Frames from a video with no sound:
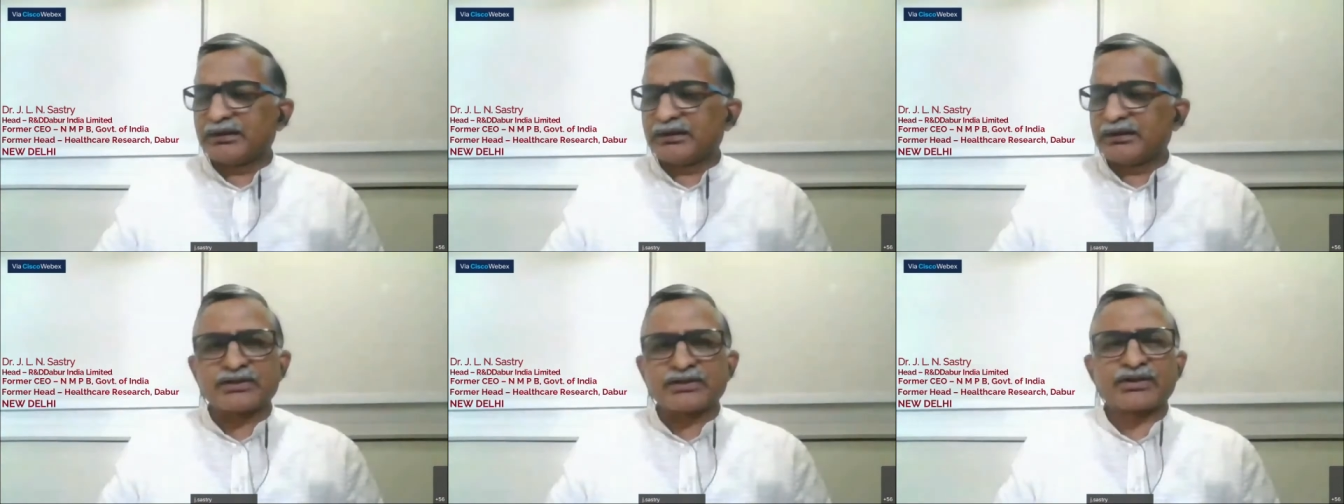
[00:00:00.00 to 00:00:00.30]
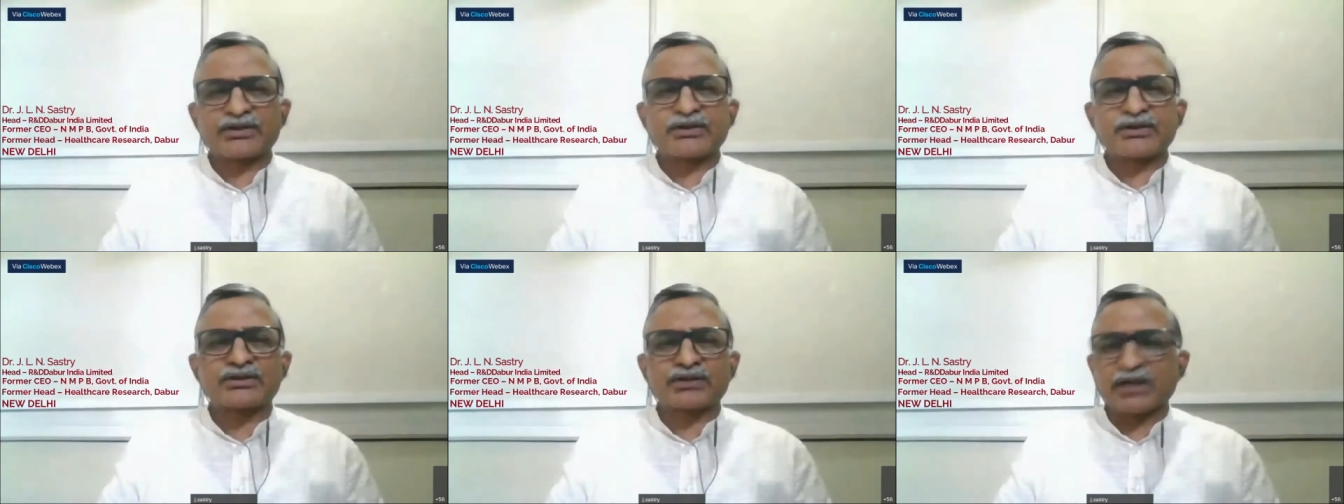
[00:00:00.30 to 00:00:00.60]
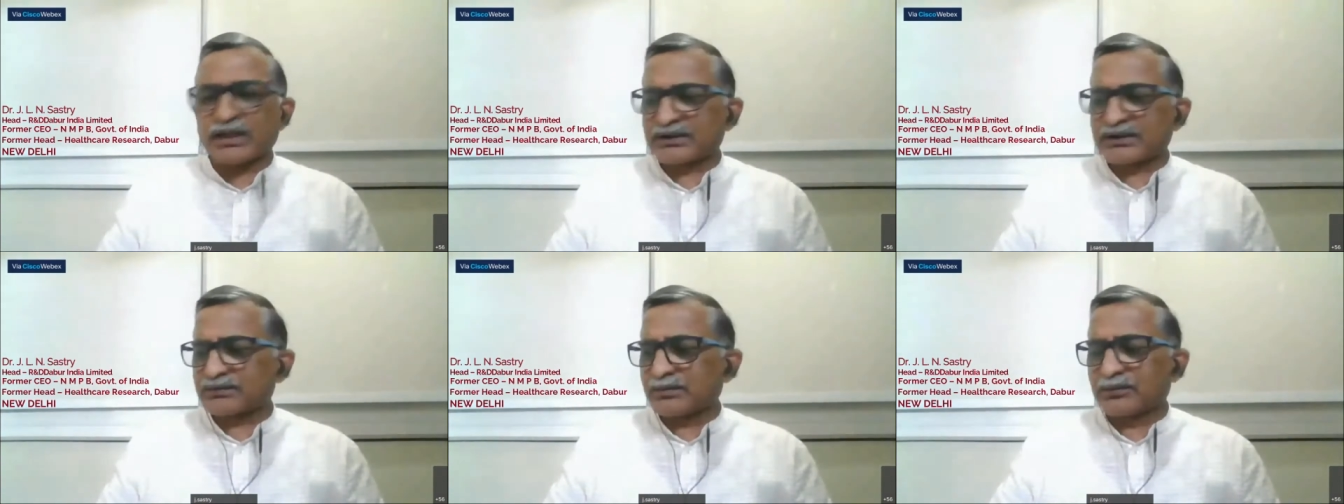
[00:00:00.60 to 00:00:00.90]
the history
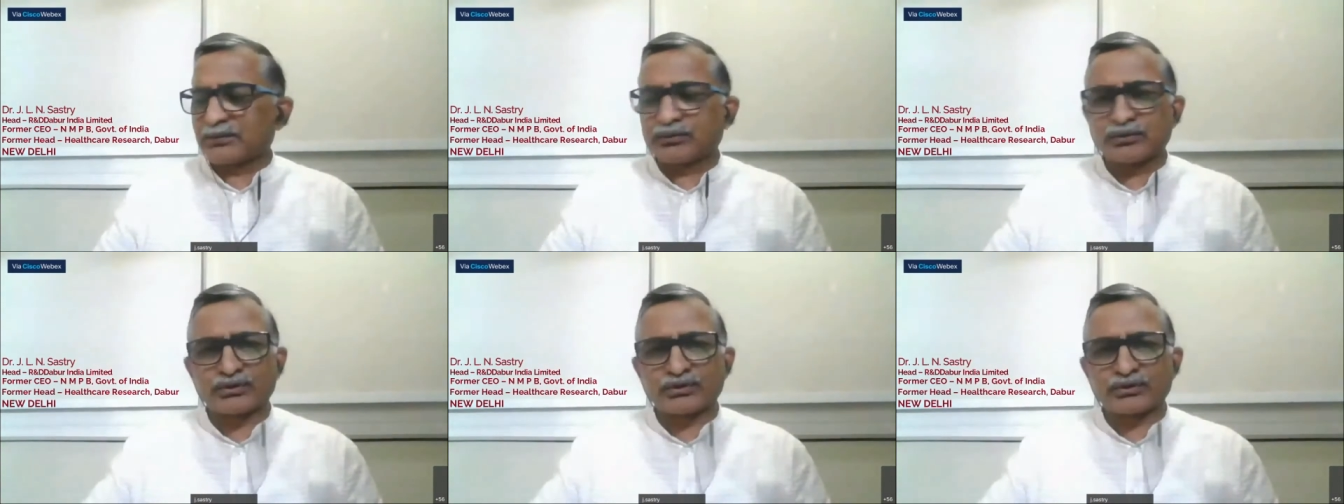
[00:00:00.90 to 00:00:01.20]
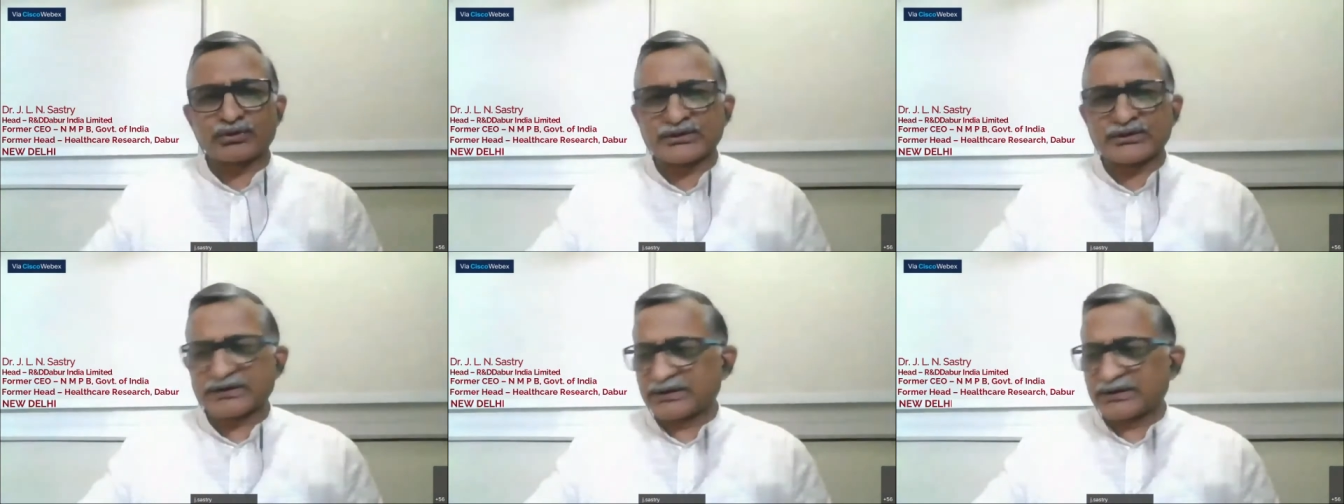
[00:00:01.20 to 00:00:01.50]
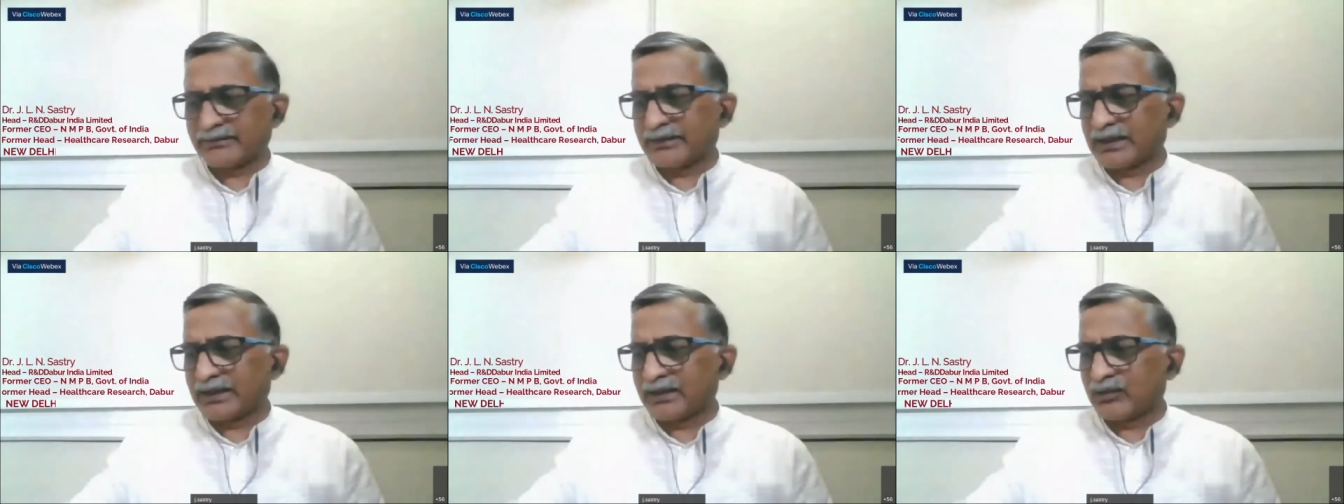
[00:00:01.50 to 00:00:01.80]
starts from
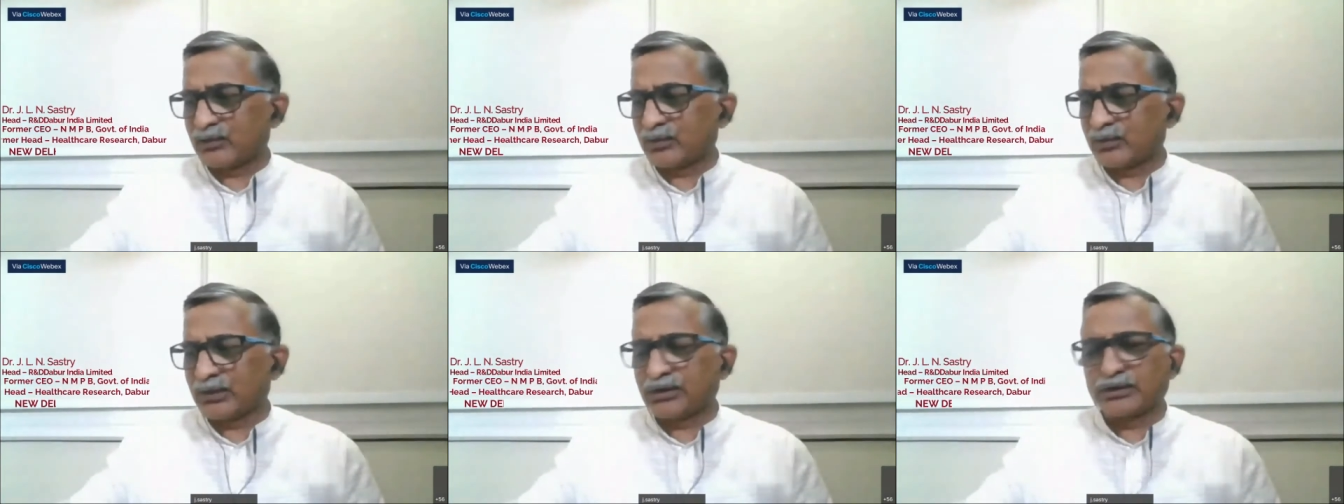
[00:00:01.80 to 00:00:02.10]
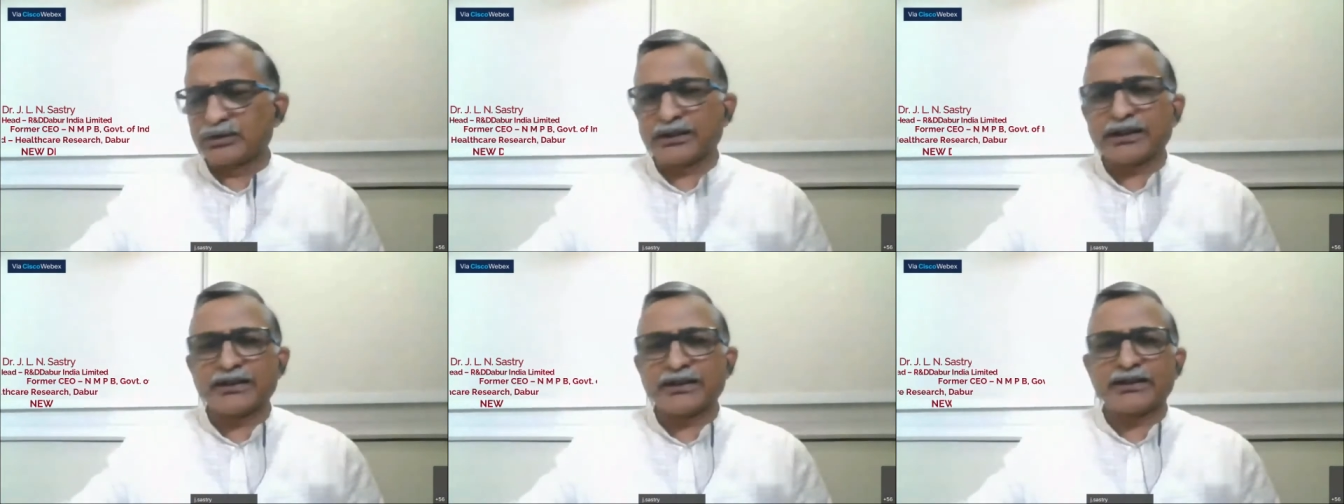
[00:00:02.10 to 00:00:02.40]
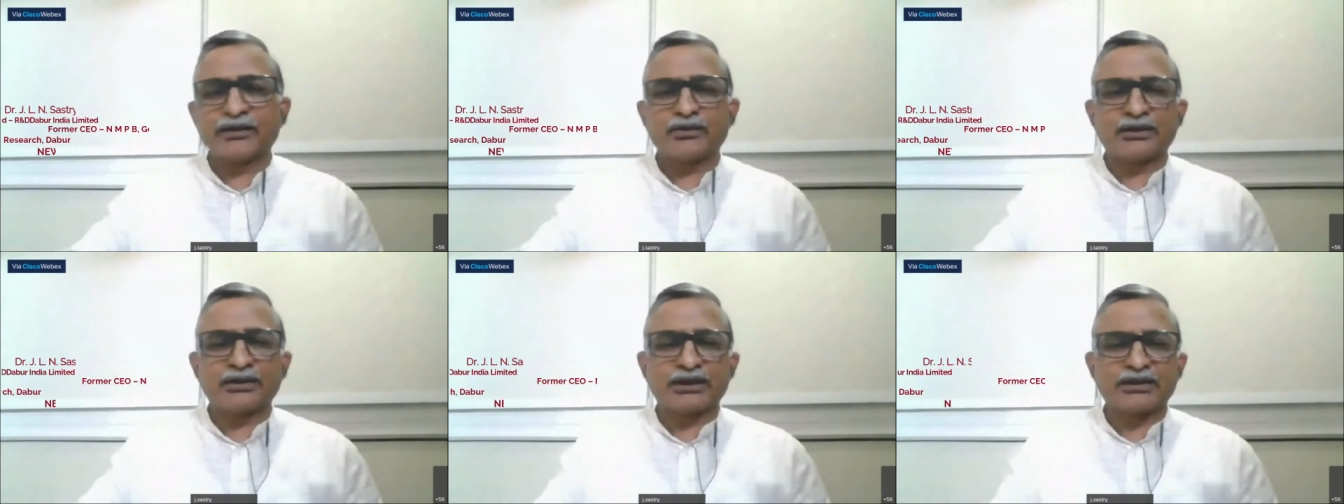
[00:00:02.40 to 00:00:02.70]
2007. I don't want to
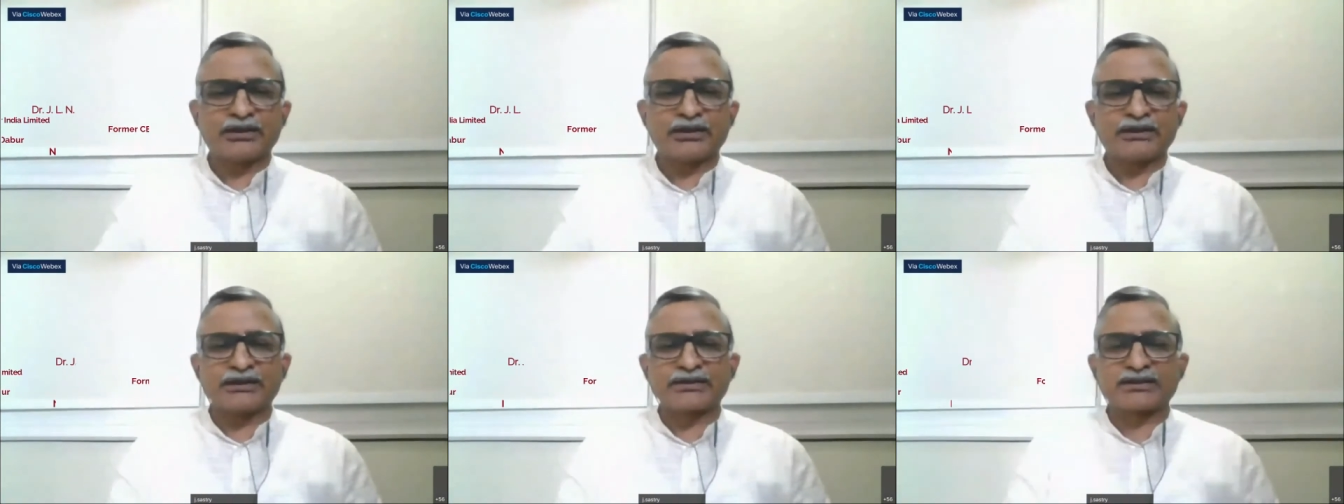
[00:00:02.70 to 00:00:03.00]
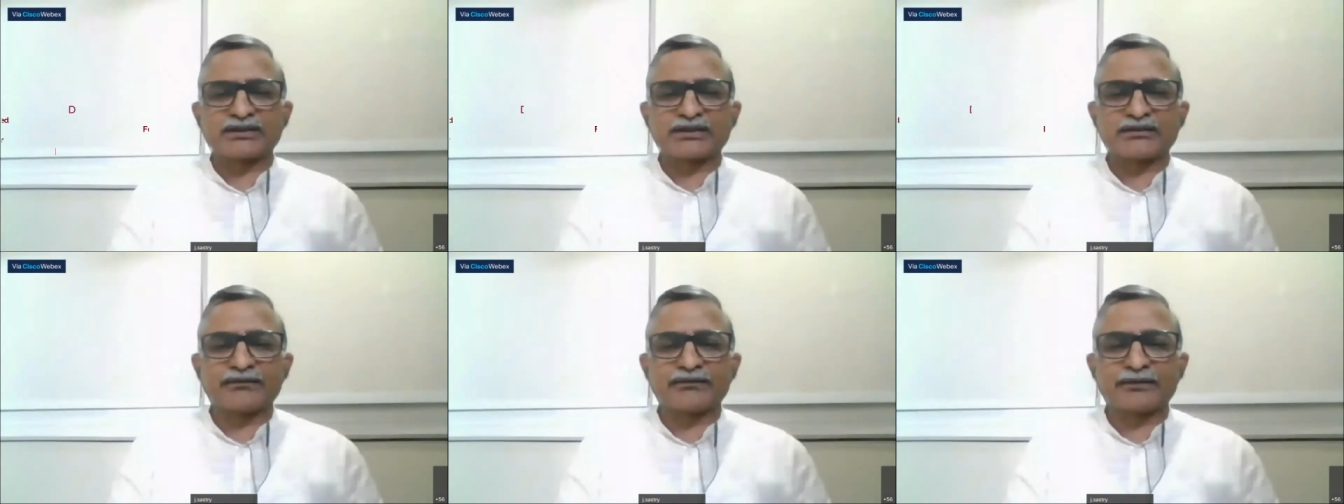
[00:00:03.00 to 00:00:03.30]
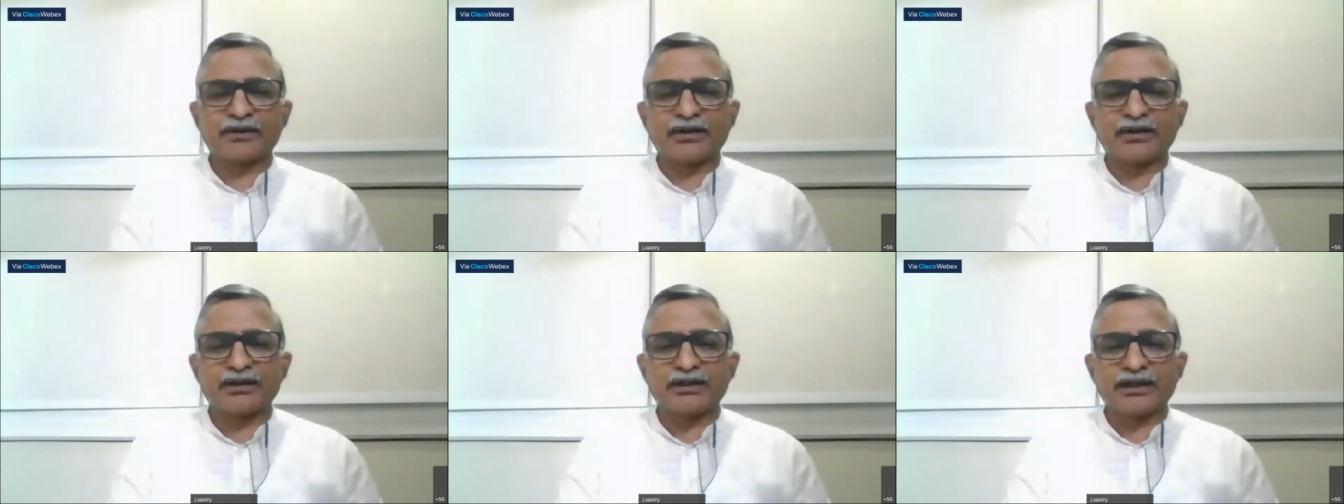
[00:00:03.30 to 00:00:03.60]
get into that. Just
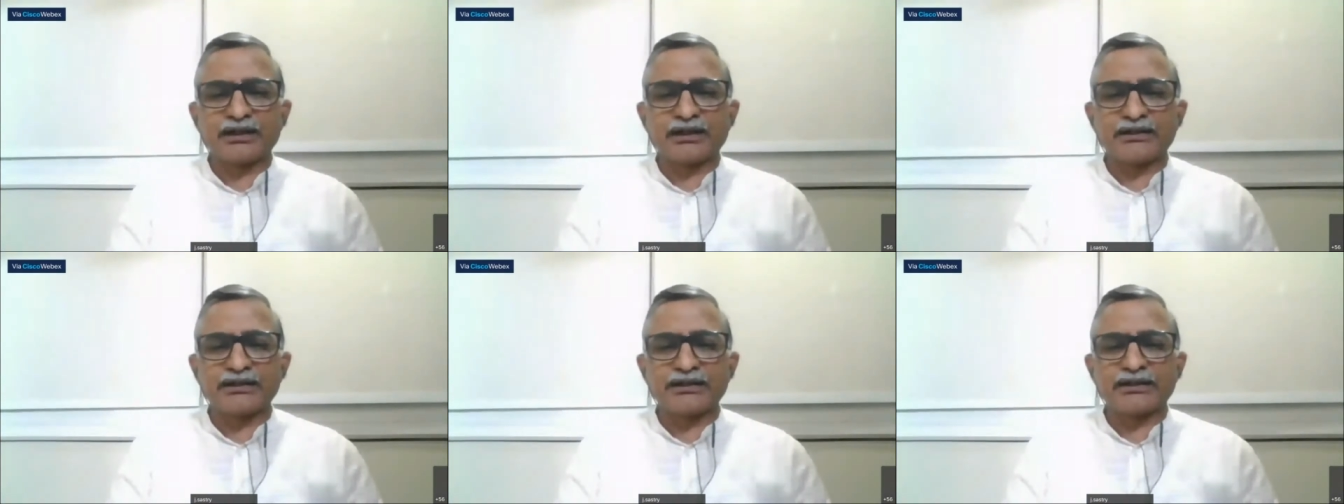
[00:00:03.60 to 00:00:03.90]
if you all